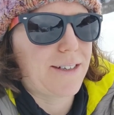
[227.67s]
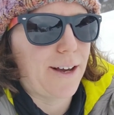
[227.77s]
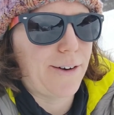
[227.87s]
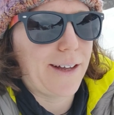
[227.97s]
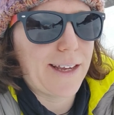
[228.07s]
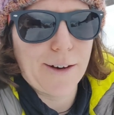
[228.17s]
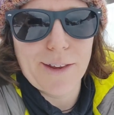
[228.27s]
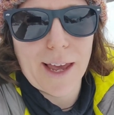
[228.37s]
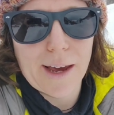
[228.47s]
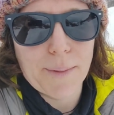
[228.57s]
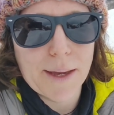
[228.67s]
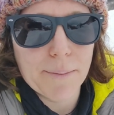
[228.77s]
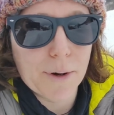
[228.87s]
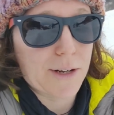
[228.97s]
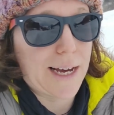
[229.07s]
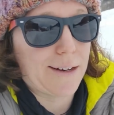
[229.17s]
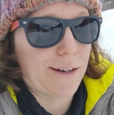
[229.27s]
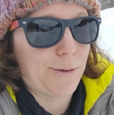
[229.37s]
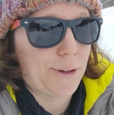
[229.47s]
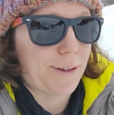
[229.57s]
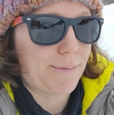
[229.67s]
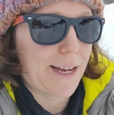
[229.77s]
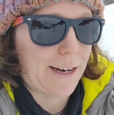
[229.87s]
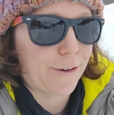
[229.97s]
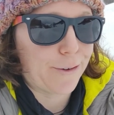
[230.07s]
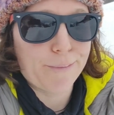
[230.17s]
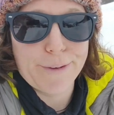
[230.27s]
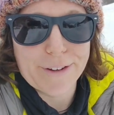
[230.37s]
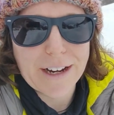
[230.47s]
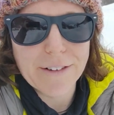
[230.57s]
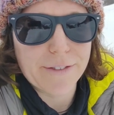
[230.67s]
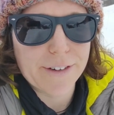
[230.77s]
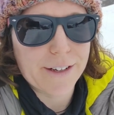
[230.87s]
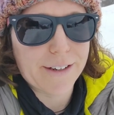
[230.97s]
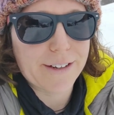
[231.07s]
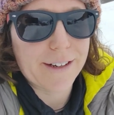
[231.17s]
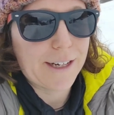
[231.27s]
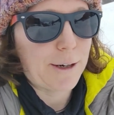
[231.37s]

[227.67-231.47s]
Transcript: so I think I was getting a bit bogged down in all the technical stuff and